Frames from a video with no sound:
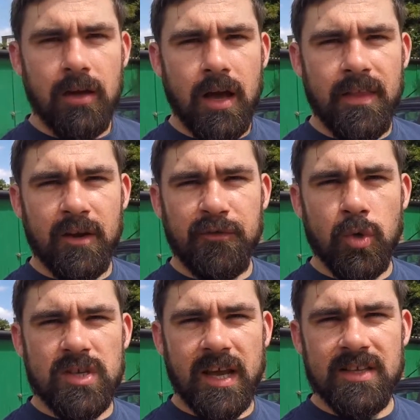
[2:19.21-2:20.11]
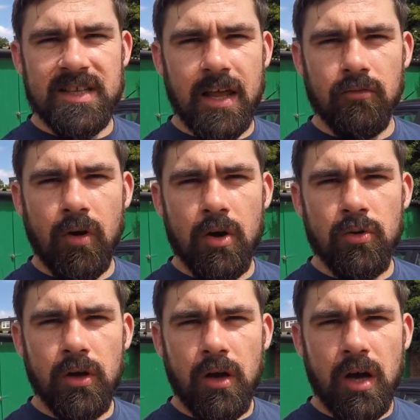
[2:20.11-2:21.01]
And then a few seconds down the
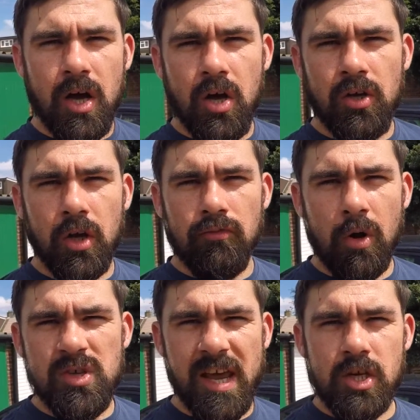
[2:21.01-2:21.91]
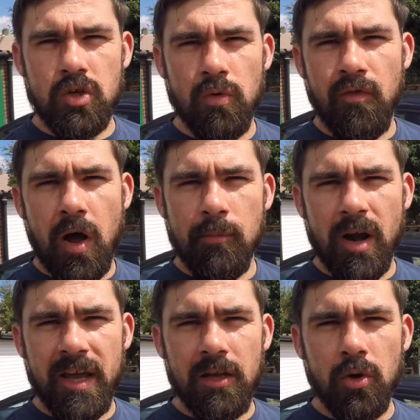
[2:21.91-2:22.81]
road, I heard a rotational
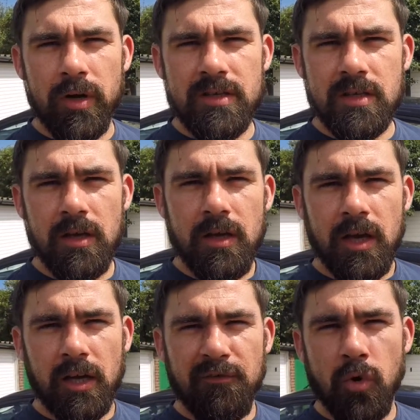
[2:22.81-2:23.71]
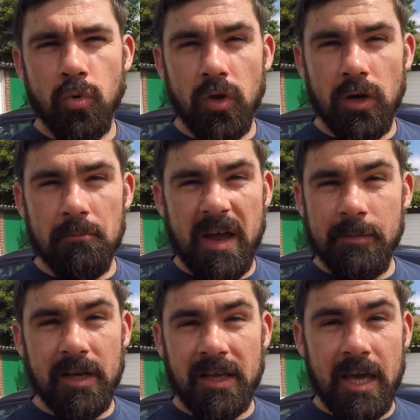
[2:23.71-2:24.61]
vibrating noise, and I thought that
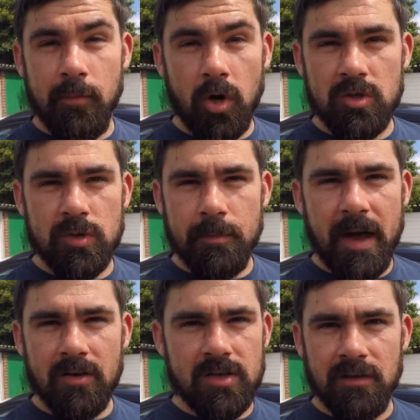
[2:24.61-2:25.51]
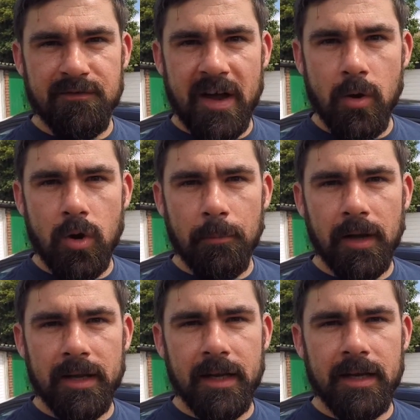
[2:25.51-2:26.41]
maybe the gearbox was about to fail
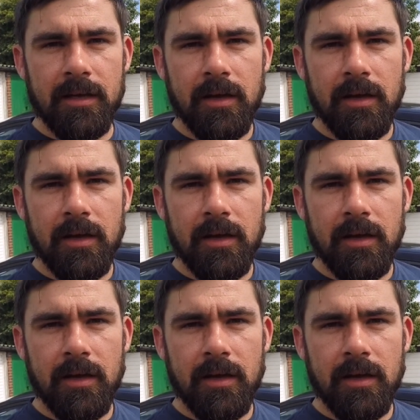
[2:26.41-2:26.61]
completely.